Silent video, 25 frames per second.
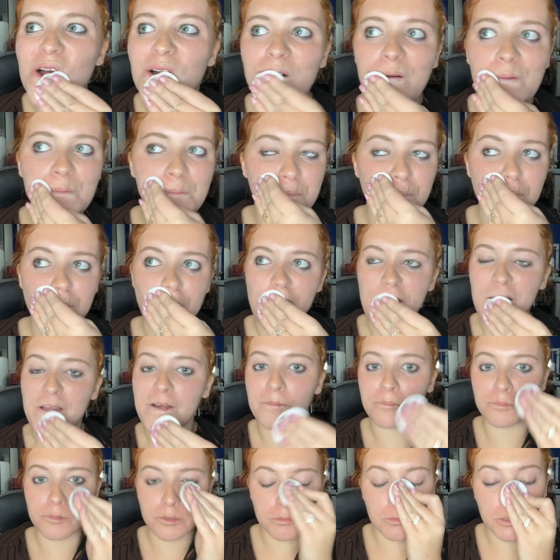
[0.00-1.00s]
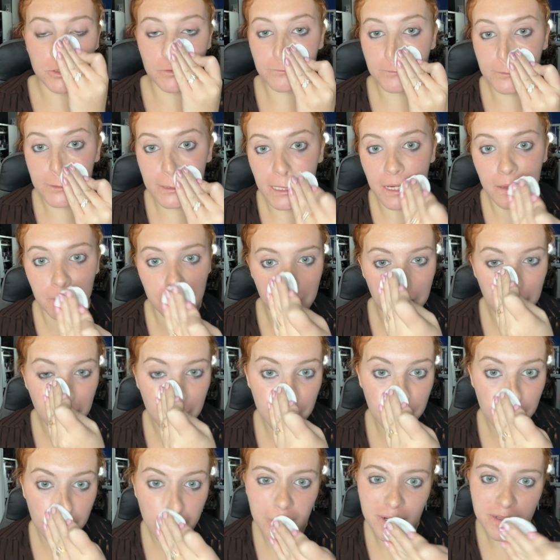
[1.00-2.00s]
makeup remover and makeup
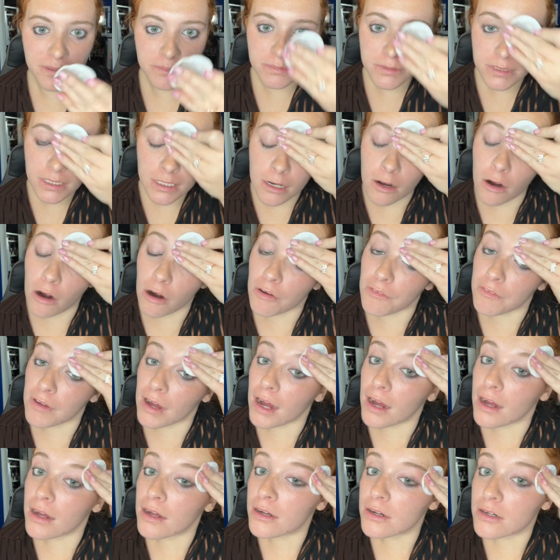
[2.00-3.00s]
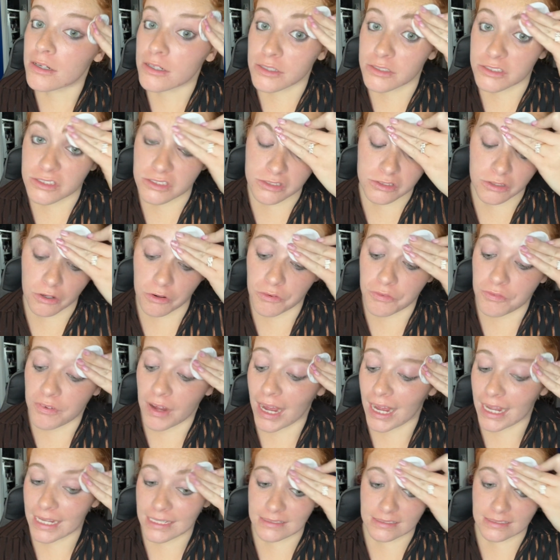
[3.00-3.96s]
wipes and all that so fast.